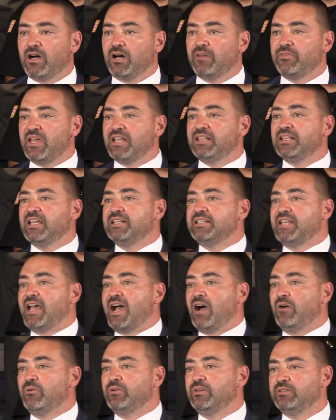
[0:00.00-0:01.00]
they lay
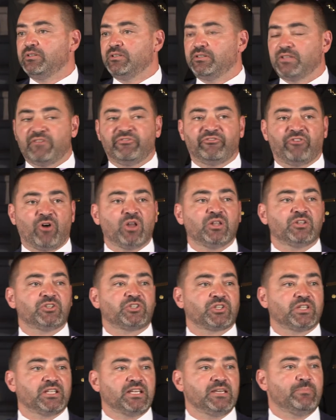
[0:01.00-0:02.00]
down, they fall
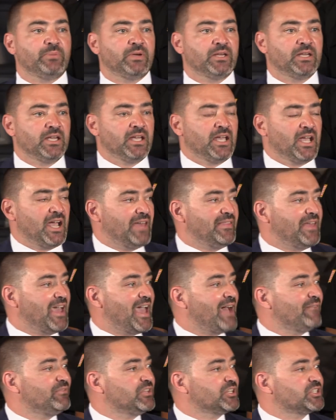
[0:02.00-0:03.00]
asleep, and they
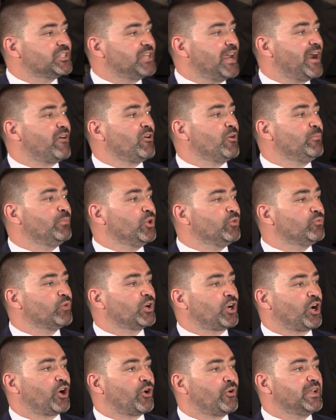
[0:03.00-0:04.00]
have this terrible
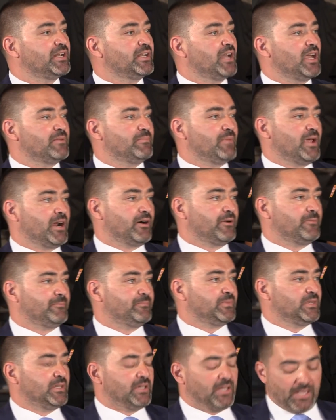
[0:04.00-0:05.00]
recurring nightmare.
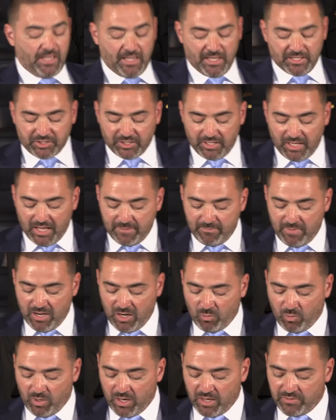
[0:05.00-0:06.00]
It's a nightmare
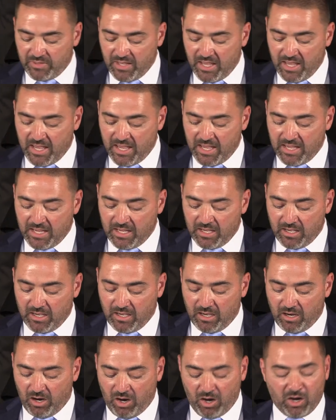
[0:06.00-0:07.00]
where they
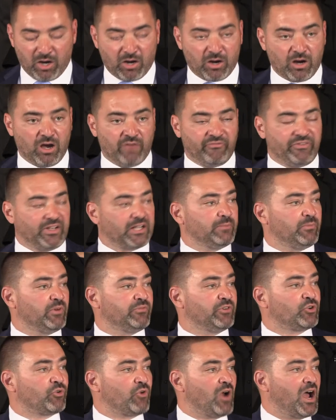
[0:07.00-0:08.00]
are a victim of
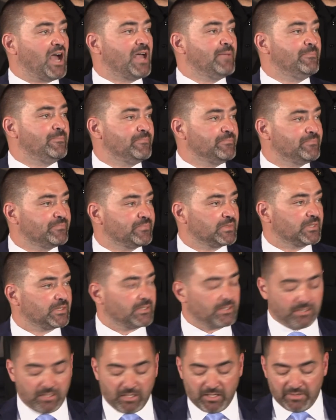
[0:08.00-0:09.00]
a crime,
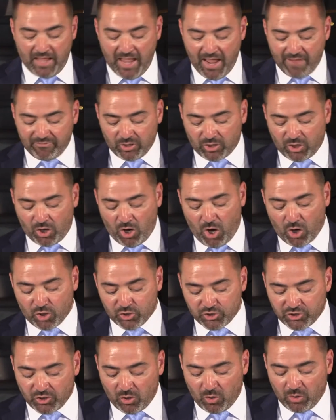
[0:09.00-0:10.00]
they have their car
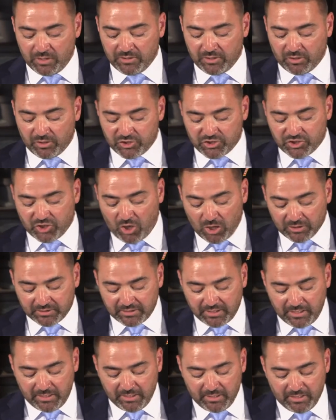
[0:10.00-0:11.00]
stolen, they're
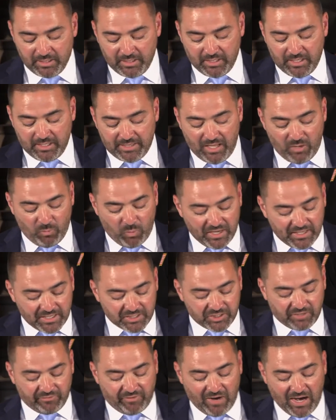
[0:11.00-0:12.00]
assaulted, they
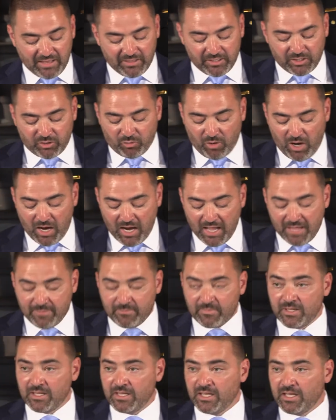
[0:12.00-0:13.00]
witnessed a violent
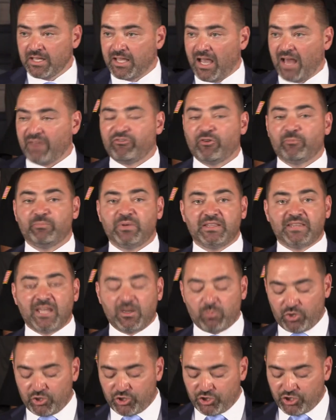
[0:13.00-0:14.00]
crime, God forbid they
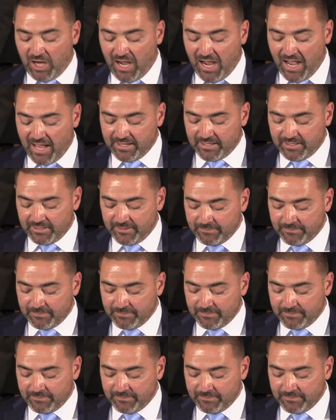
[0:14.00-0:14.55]
were shot.